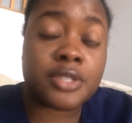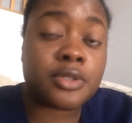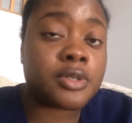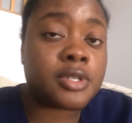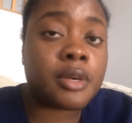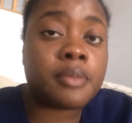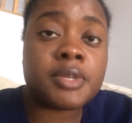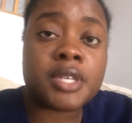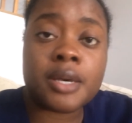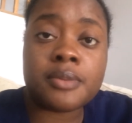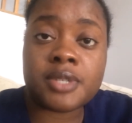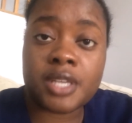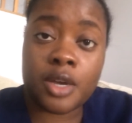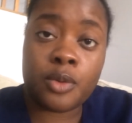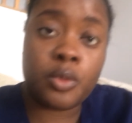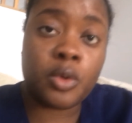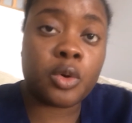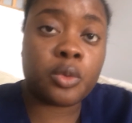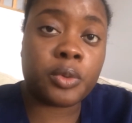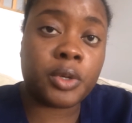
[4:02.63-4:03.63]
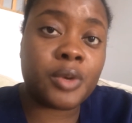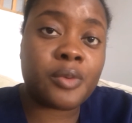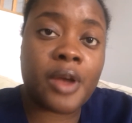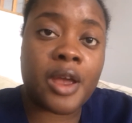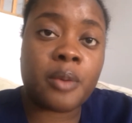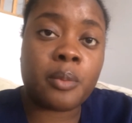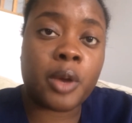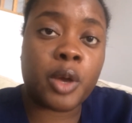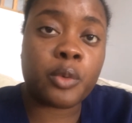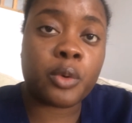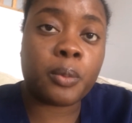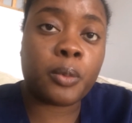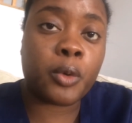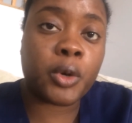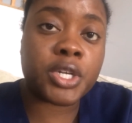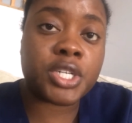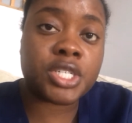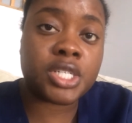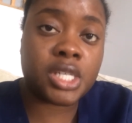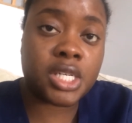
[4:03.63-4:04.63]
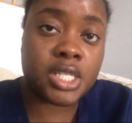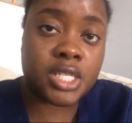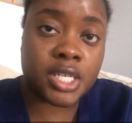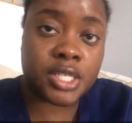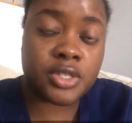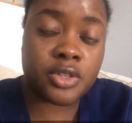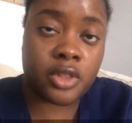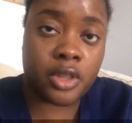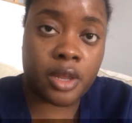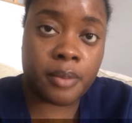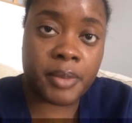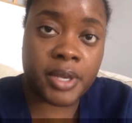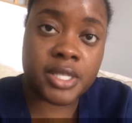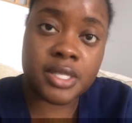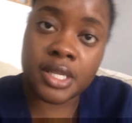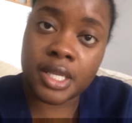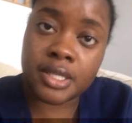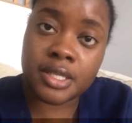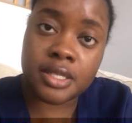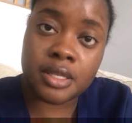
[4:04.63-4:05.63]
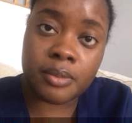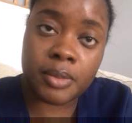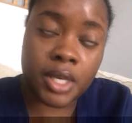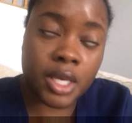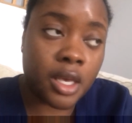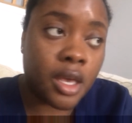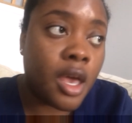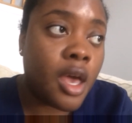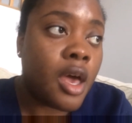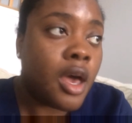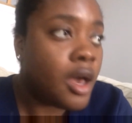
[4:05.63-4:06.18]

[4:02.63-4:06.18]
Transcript: So sometimes I will rewrite my report sheet just so that it makes sense to me.